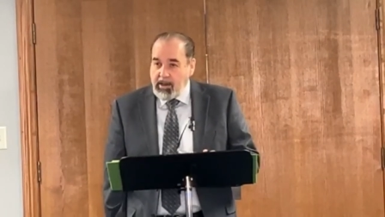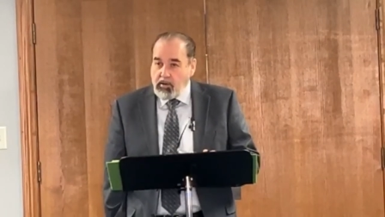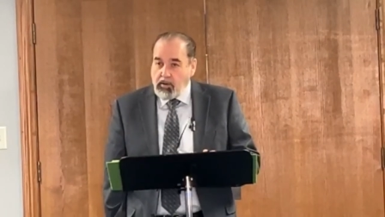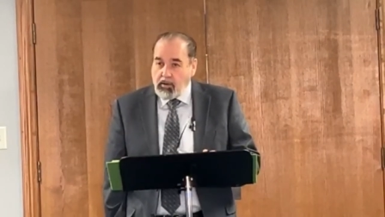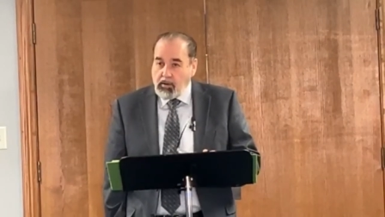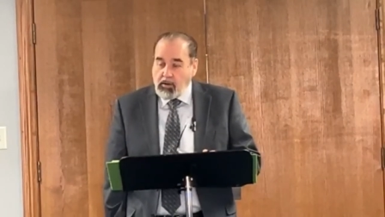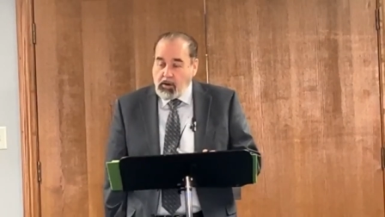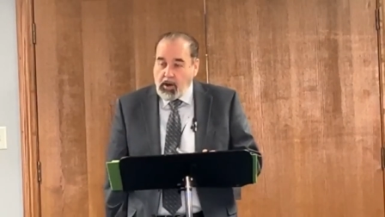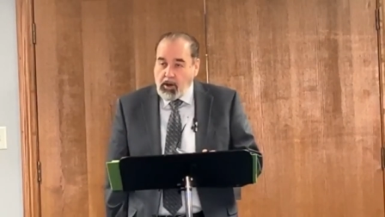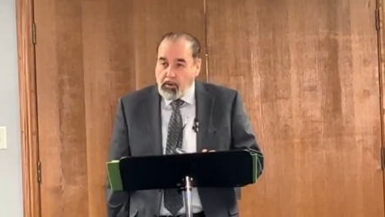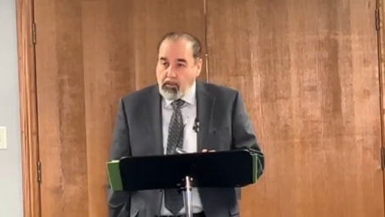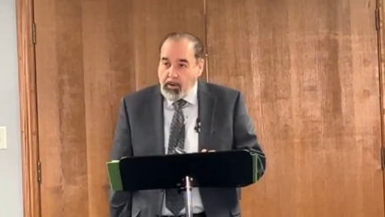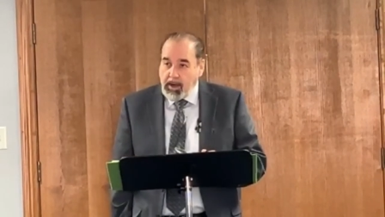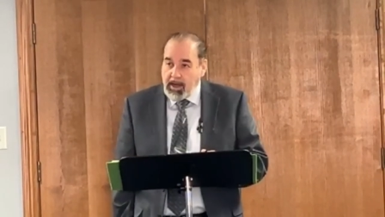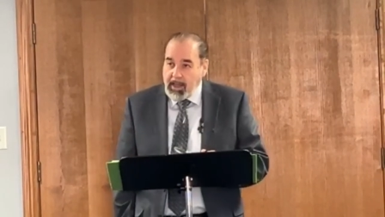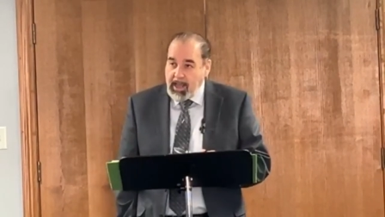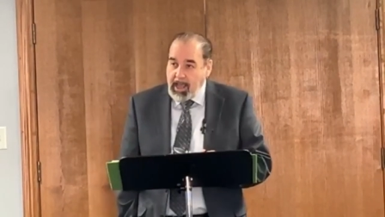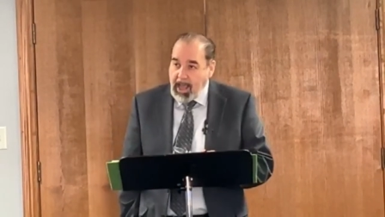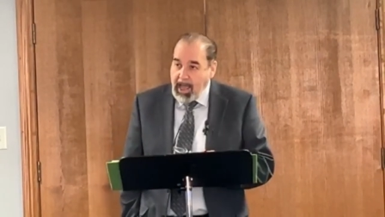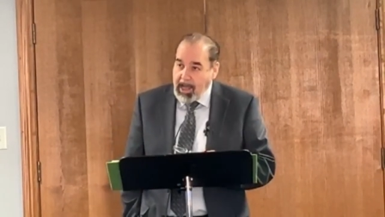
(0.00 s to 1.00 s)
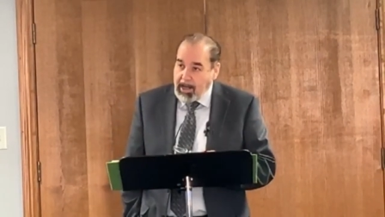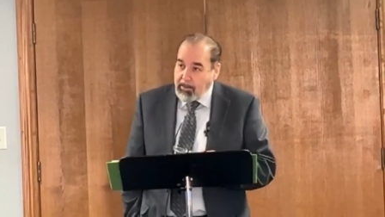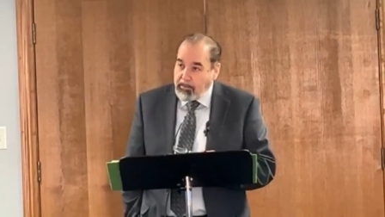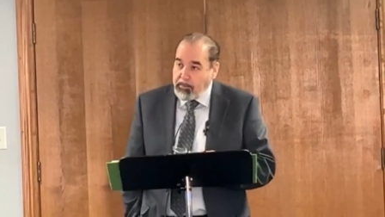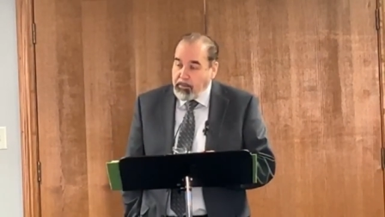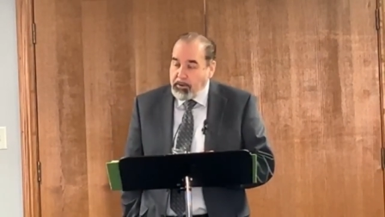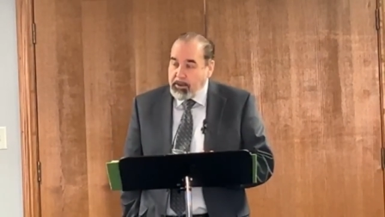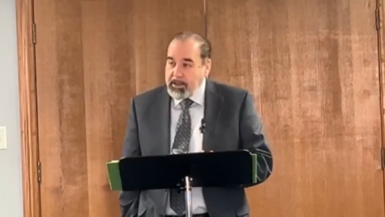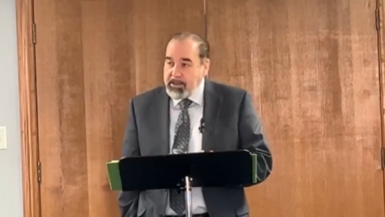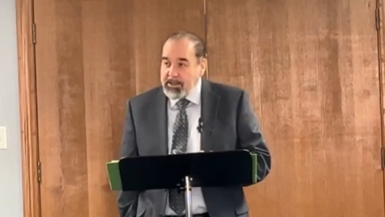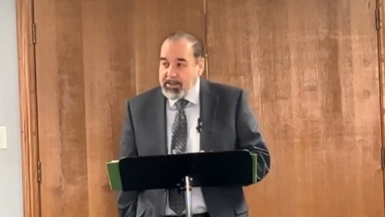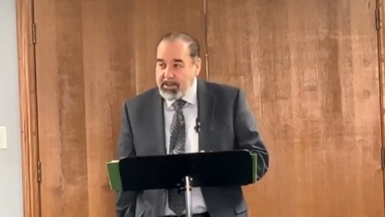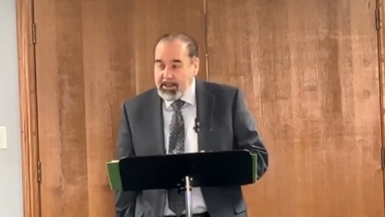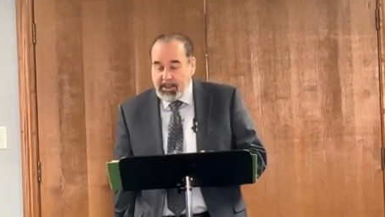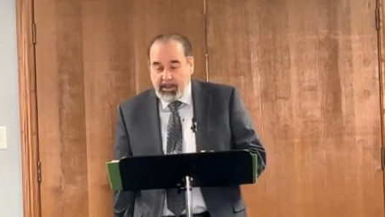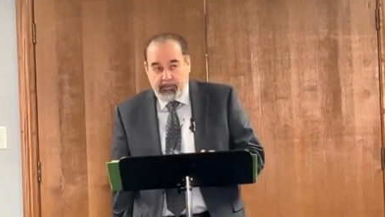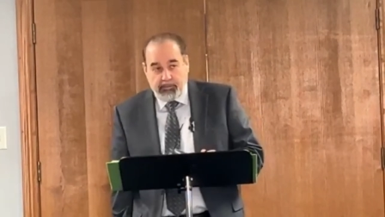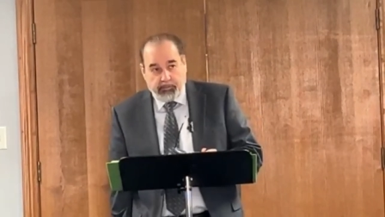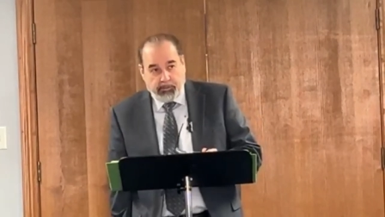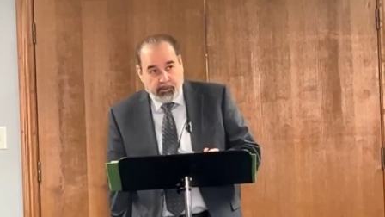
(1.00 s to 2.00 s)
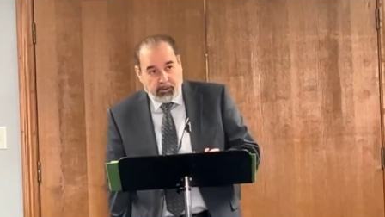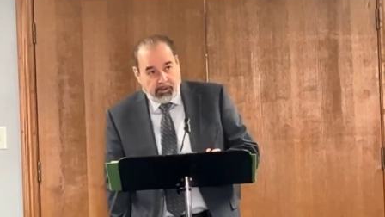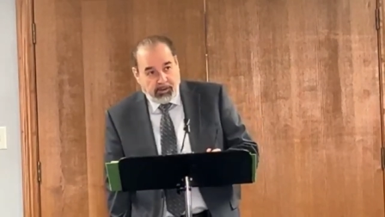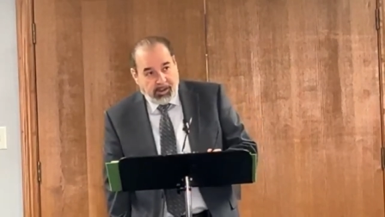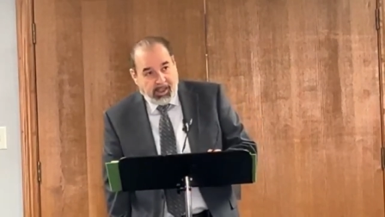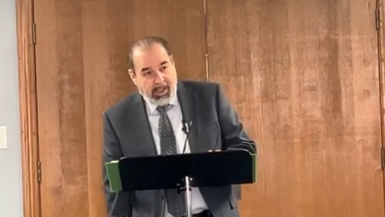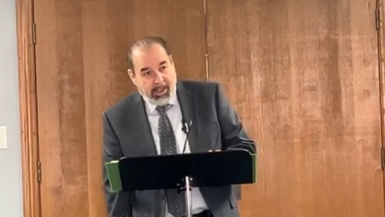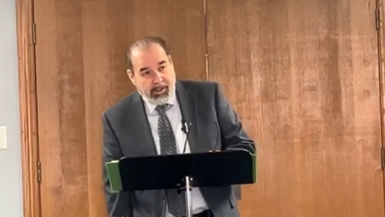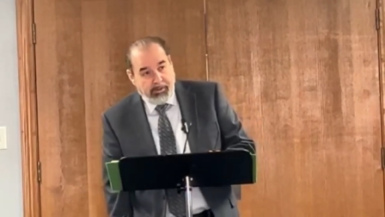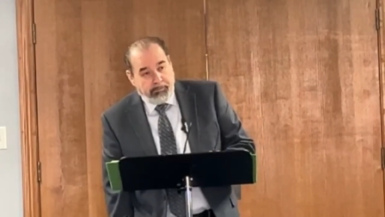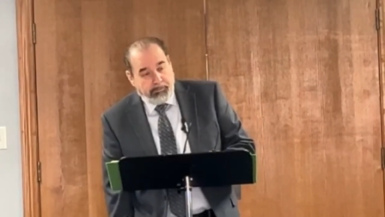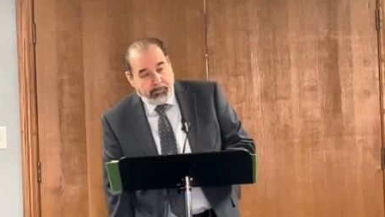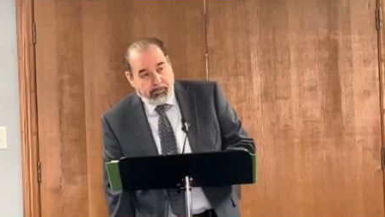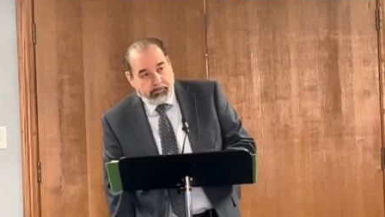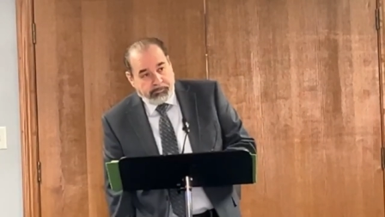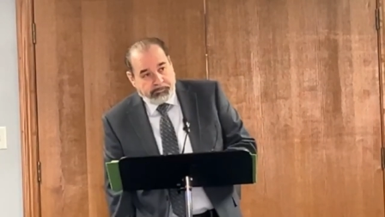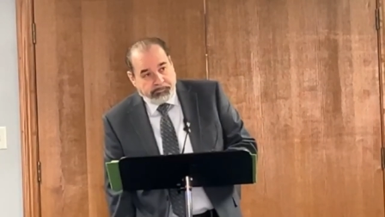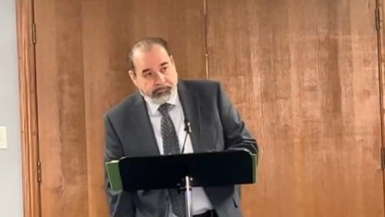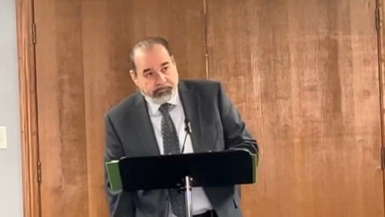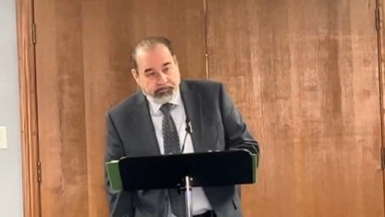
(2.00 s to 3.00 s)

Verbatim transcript: or already had a pretty sinful life